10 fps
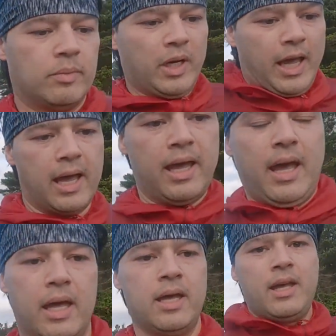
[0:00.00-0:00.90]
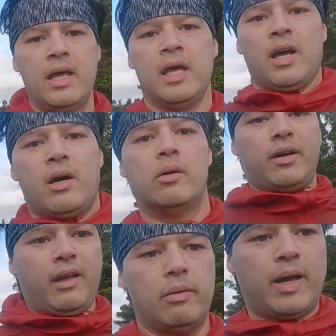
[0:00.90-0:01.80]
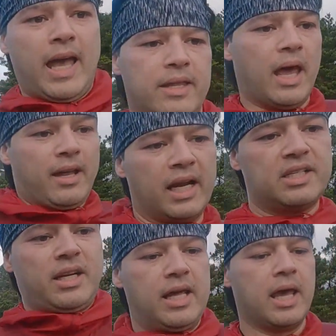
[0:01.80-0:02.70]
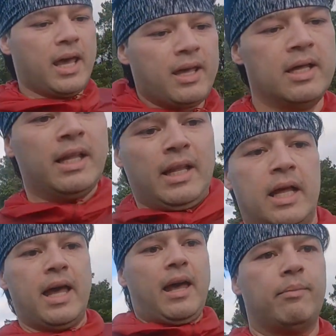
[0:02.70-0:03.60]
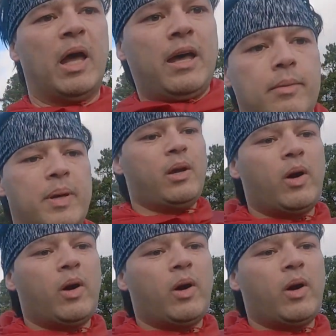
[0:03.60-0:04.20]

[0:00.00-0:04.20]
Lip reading: but yeah, we're getting there. And actually been